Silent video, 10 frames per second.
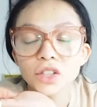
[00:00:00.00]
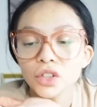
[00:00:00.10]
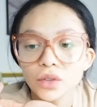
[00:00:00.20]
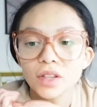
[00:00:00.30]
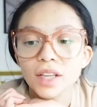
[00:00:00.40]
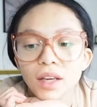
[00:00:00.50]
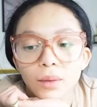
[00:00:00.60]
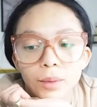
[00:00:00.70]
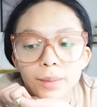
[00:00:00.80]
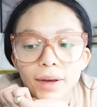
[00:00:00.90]
than you think
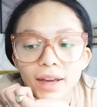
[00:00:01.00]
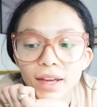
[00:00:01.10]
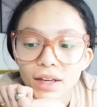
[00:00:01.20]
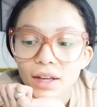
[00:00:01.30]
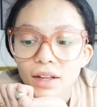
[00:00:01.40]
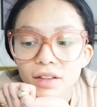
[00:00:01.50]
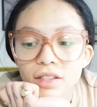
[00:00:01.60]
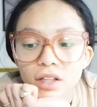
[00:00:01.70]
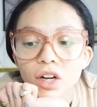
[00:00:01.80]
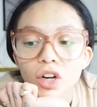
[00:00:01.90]
it would be.
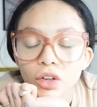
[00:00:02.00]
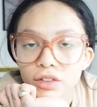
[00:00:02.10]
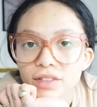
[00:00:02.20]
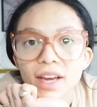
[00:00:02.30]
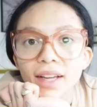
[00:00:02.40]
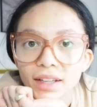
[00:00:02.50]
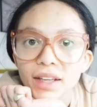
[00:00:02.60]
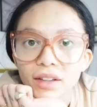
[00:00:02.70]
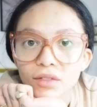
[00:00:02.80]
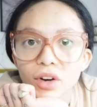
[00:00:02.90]
There's a lot of
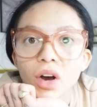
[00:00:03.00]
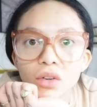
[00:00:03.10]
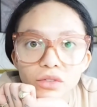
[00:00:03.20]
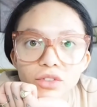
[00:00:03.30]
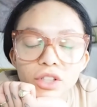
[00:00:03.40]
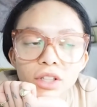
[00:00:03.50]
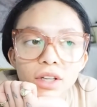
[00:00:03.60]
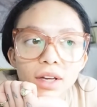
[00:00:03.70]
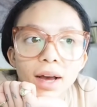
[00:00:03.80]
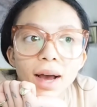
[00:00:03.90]
technique involved.
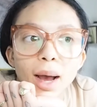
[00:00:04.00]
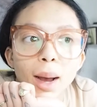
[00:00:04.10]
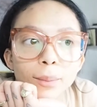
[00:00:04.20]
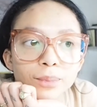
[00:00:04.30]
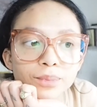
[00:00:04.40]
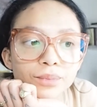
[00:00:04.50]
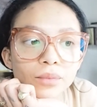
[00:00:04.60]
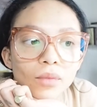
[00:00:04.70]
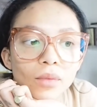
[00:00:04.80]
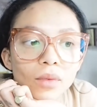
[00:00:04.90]
Um,
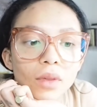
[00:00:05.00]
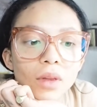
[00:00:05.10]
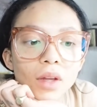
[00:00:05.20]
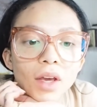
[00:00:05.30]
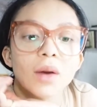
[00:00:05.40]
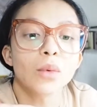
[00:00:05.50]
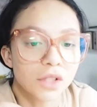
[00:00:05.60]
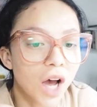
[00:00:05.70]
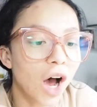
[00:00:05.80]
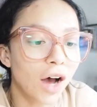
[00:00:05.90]
it
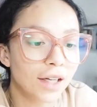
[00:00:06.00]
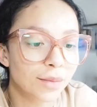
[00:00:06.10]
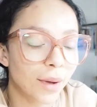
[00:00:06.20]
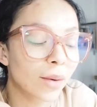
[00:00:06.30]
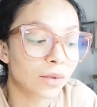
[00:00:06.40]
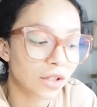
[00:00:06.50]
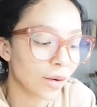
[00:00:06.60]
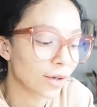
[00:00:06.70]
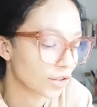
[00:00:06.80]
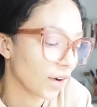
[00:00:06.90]
was hard, but it was
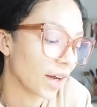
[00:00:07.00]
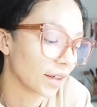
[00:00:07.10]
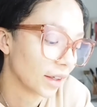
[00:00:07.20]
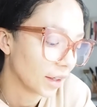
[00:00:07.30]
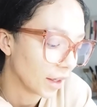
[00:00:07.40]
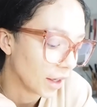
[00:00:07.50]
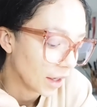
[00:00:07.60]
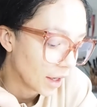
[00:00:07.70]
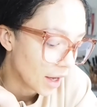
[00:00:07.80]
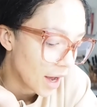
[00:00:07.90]
so much fun.
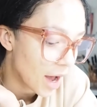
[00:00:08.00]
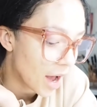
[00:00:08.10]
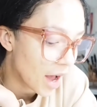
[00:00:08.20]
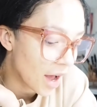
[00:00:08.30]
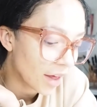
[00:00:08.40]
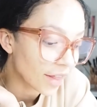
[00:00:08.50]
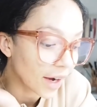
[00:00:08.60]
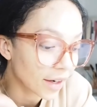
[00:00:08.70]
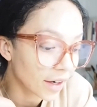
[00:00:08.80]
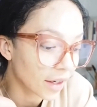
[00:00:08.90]
Uh,
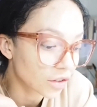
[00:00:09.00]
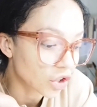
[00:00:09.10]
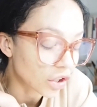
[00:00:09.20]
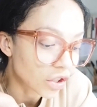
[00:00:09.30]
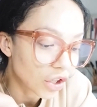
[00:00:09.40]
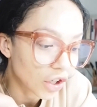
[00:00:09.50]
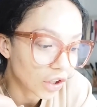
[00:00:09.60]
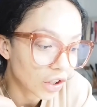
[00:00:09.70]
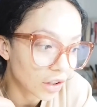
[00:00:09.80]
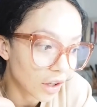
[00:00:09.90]
then just
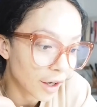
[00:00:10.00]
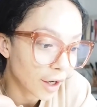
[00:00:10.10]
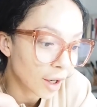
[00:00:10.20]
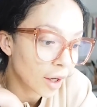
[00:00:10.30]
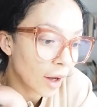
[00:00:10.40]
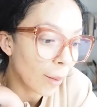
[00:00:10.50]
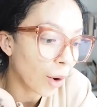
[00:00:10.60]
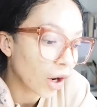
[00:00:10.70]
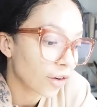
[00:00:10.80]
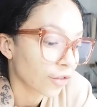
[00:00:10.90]
took uh,
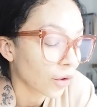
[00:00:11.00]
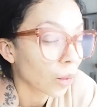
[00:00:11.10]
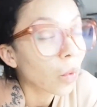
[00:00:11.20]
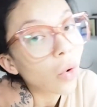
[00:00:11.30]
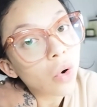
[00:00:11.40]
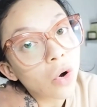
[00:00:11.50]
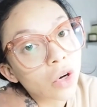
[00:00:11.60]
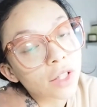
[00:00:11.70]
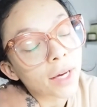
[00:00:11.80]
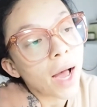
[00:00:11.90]
Apollo for a
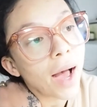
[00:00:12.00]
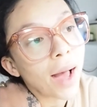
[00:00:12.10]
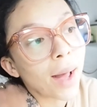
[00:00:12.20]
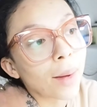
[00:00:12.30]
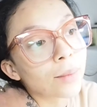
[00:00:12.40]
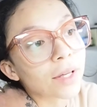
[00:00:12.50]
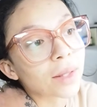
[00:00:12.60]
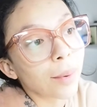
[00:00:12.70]
walk um, in the